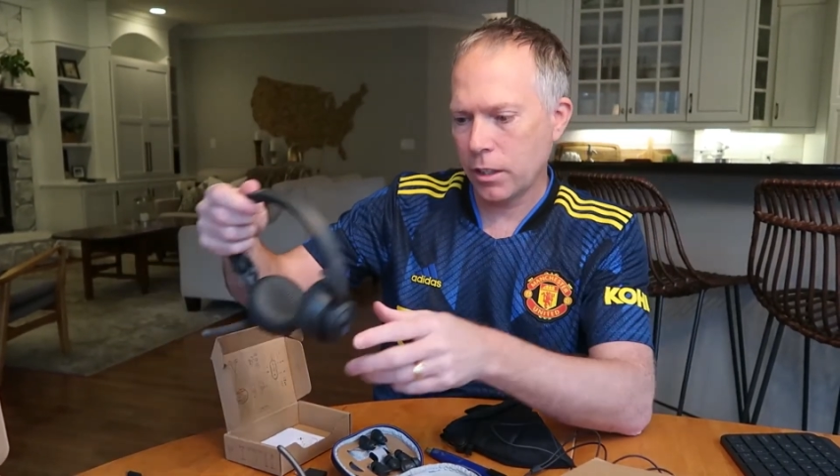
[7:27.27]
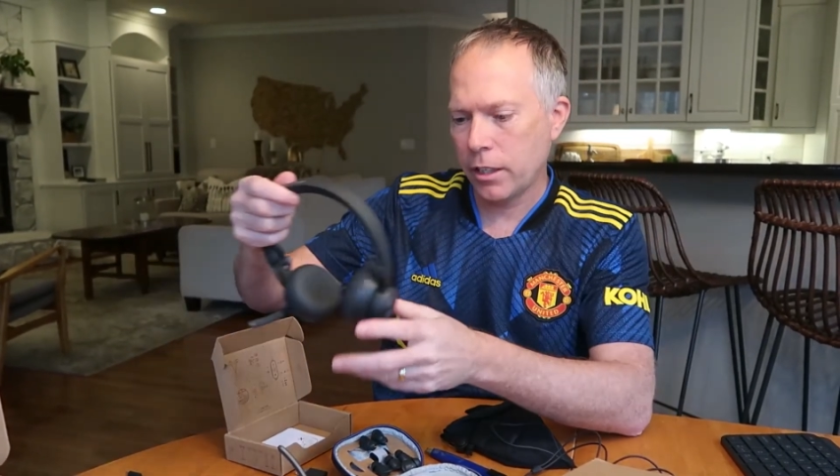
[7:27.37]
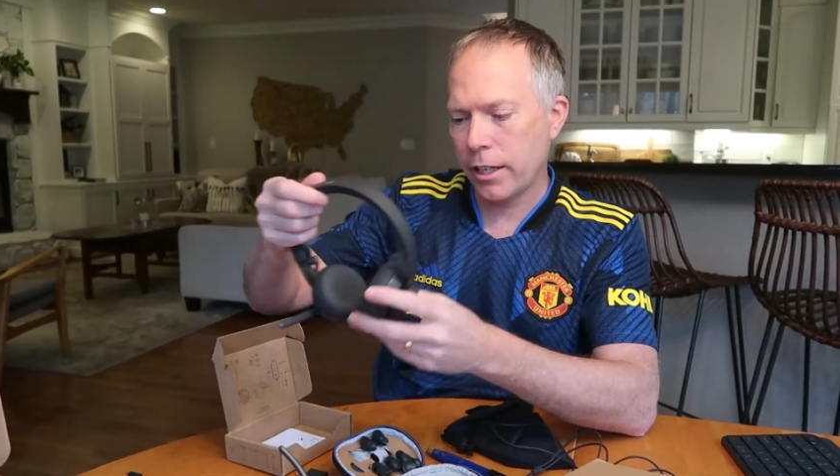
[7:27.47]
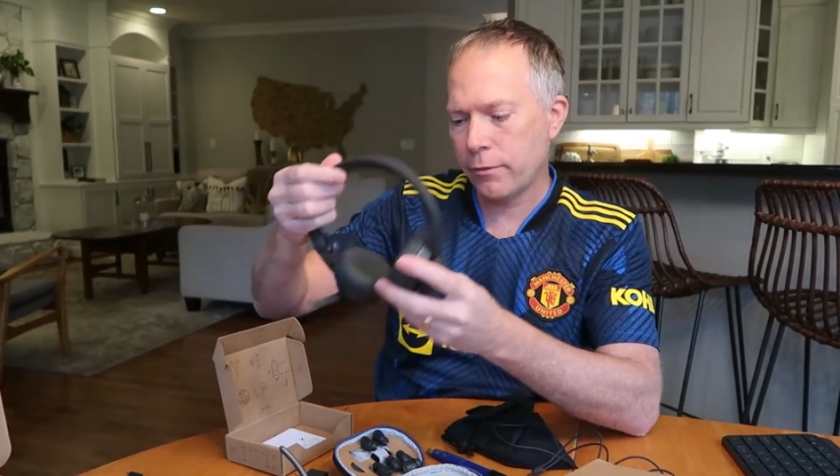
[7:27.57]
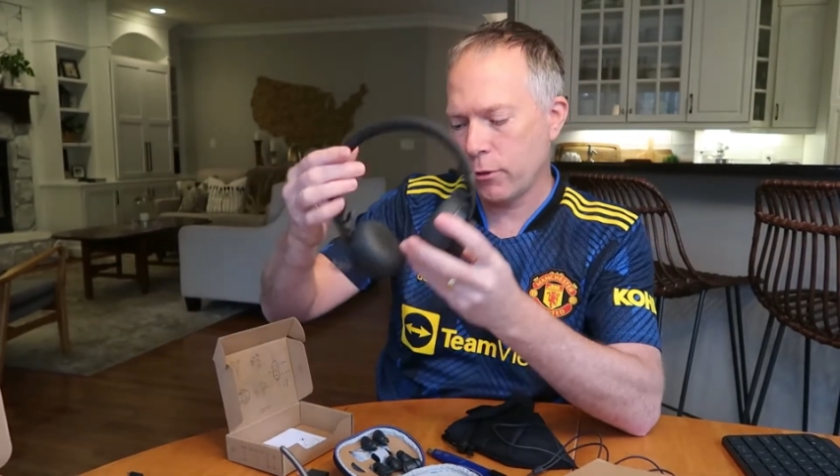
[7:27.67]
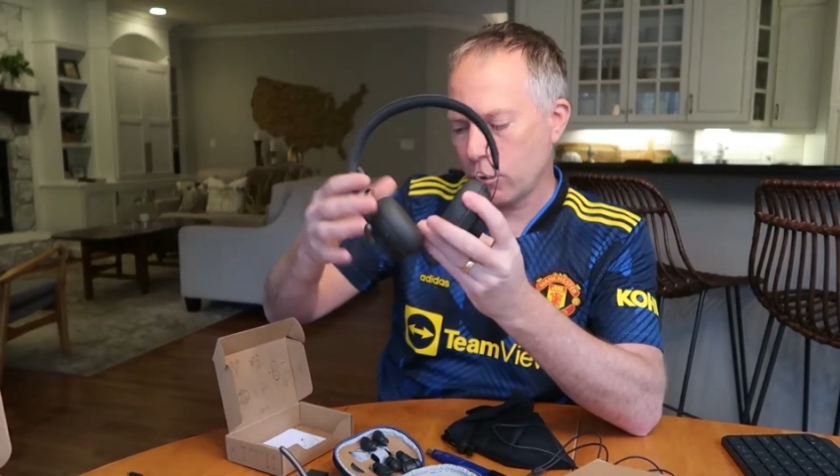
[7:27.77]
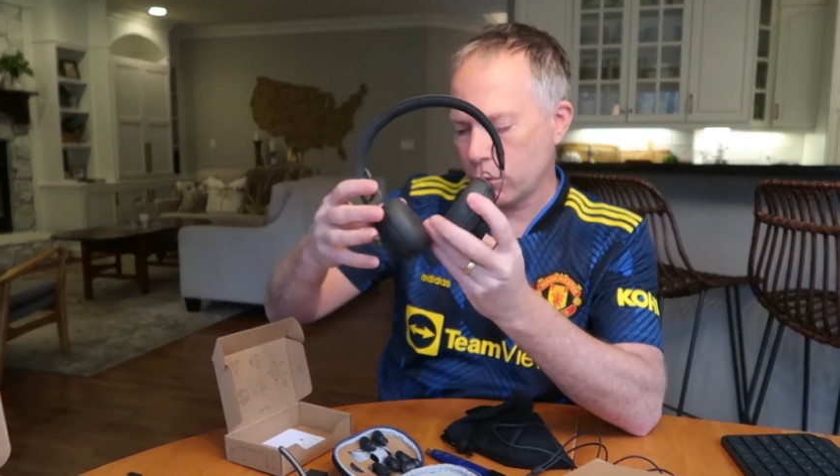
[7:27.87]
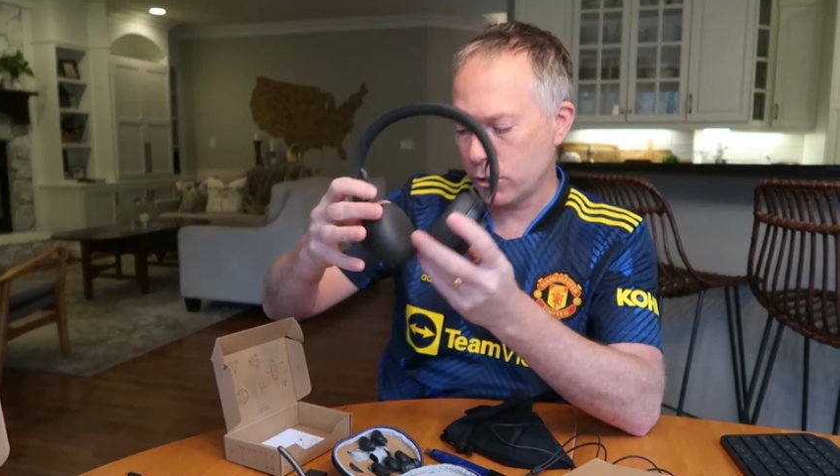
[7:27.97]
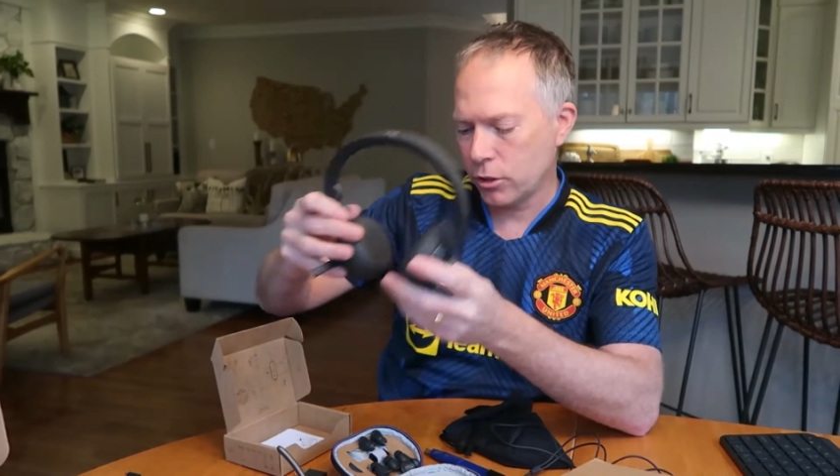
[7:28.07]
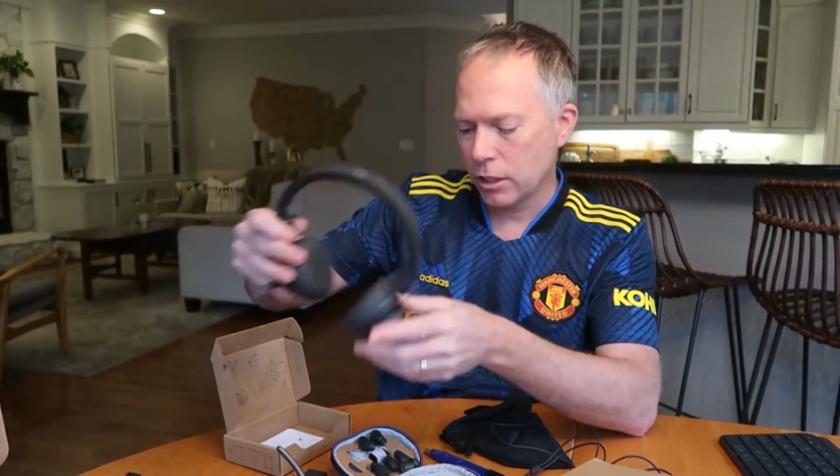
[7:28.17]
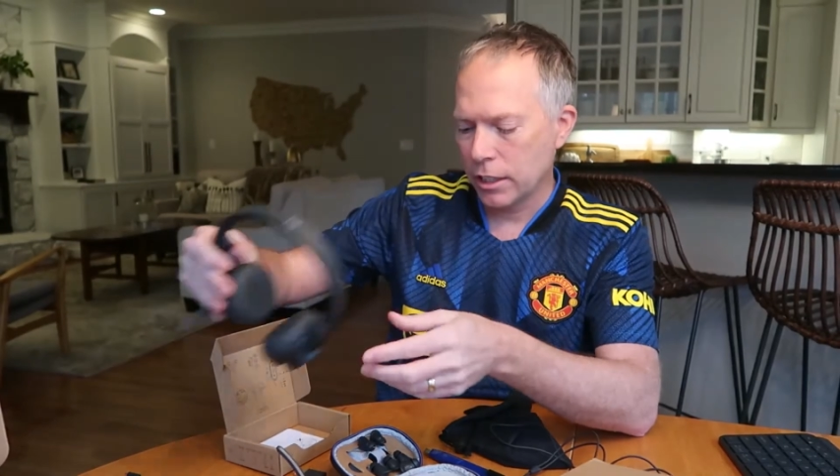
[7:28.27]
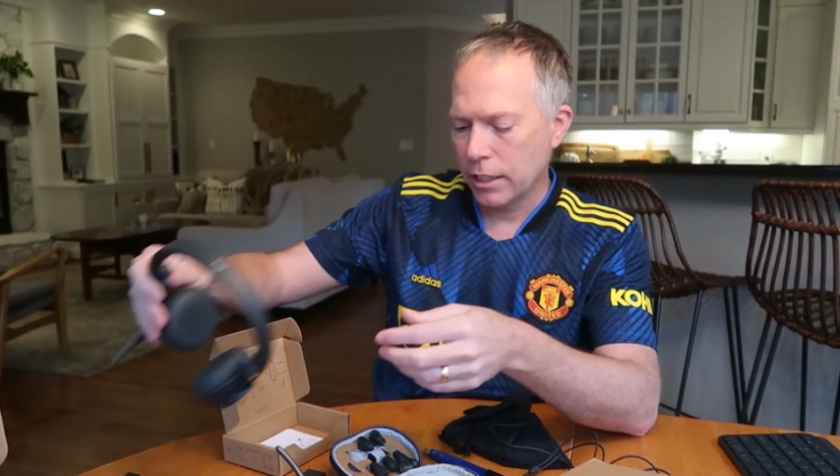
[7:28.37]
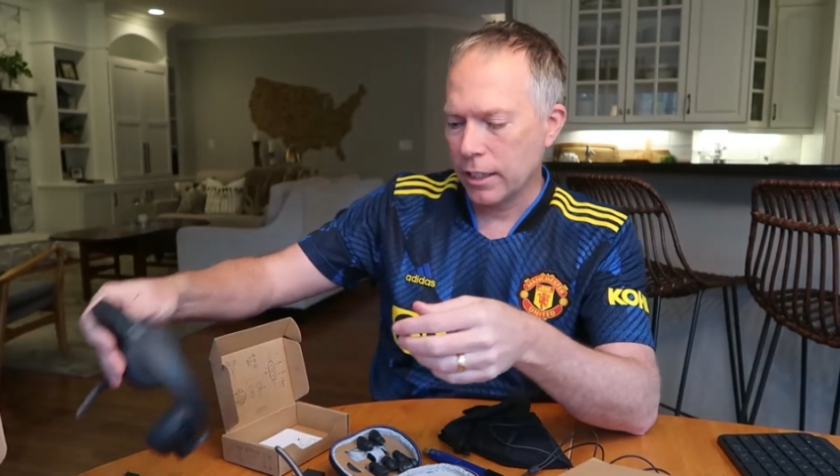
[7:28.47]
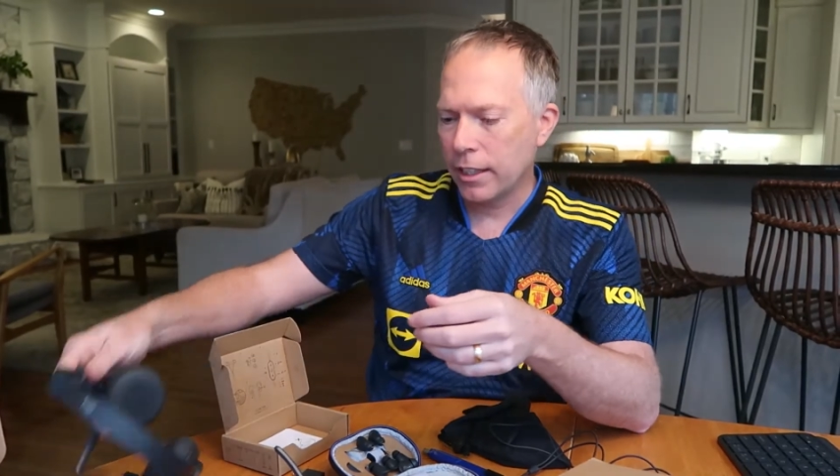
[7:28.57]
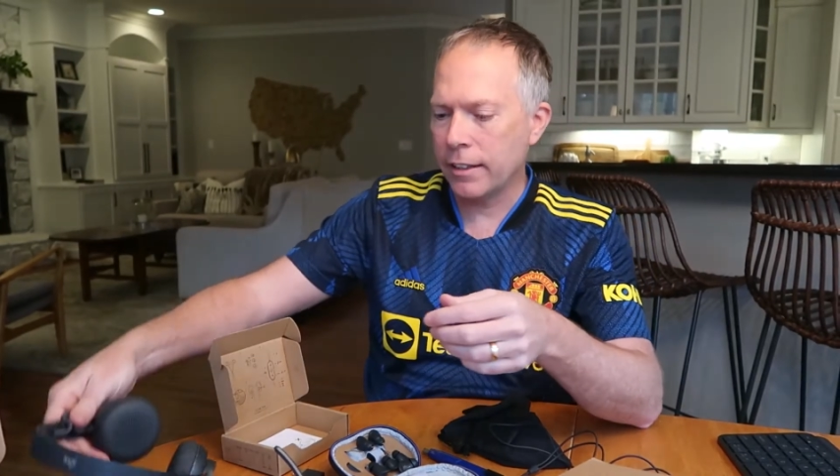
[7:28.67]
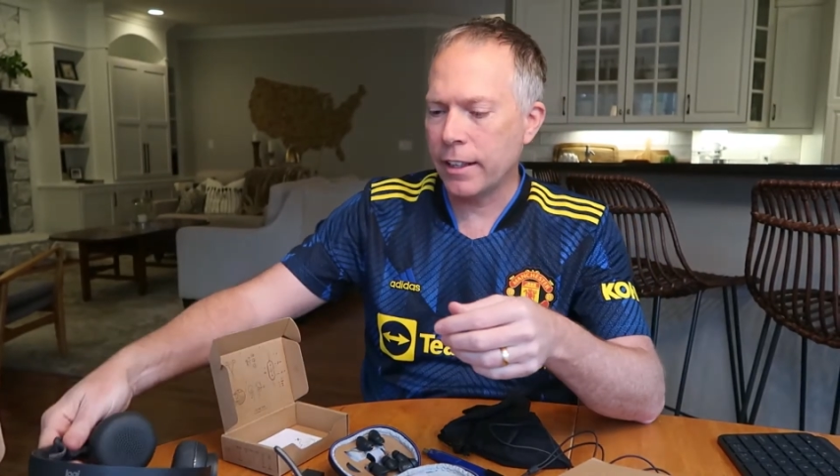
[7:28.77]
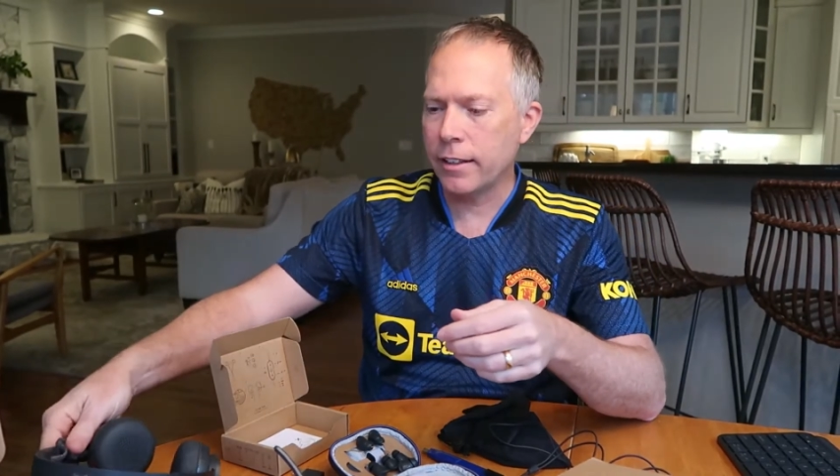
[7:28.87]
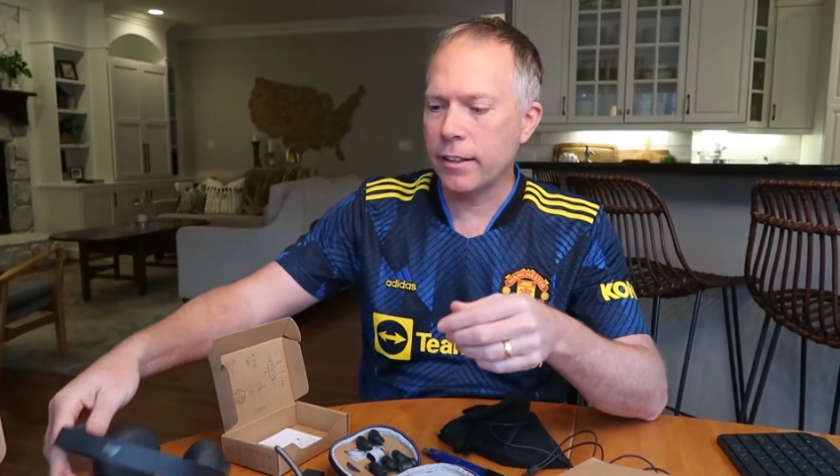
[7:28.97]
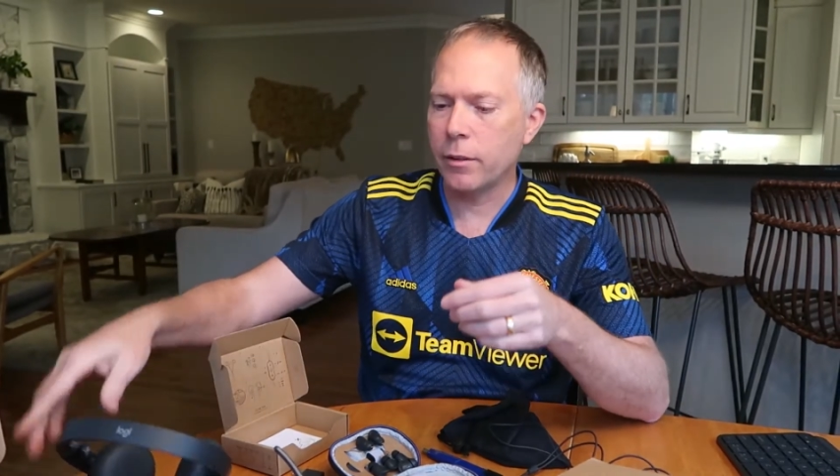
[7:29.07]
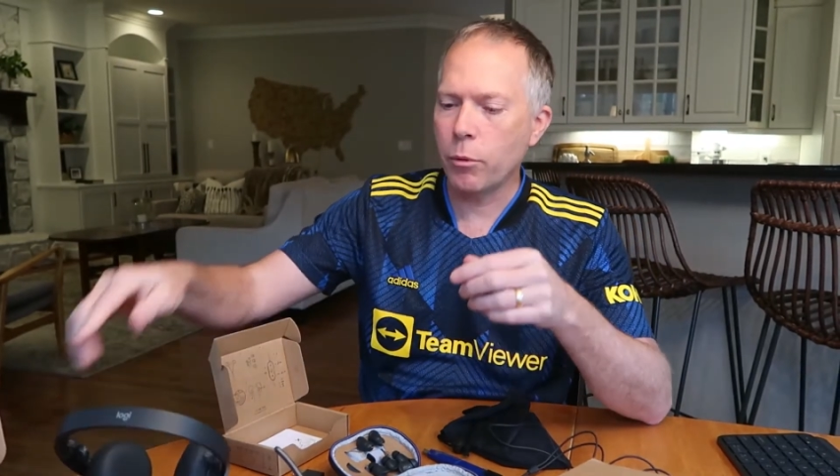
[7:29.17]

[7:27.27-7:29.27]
headphones. And then the